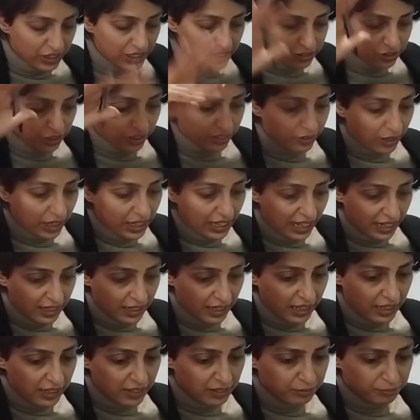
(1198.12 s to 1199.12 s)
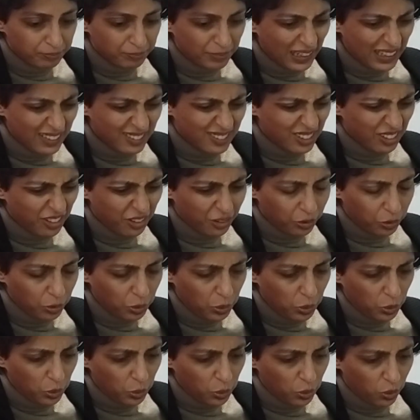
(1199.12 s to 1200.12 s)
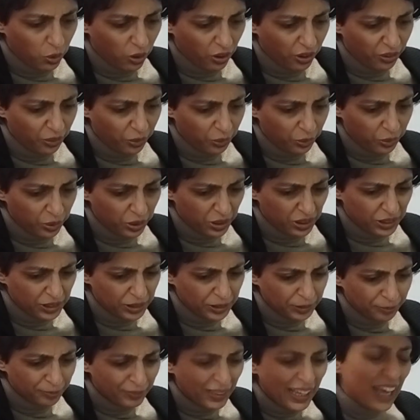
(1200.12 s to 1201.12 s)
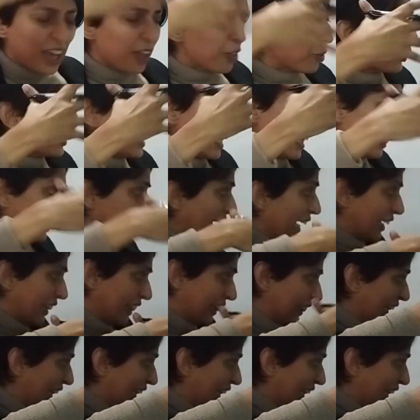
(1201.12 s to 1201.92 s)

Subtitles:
villages. I'll just go on. So yes, that's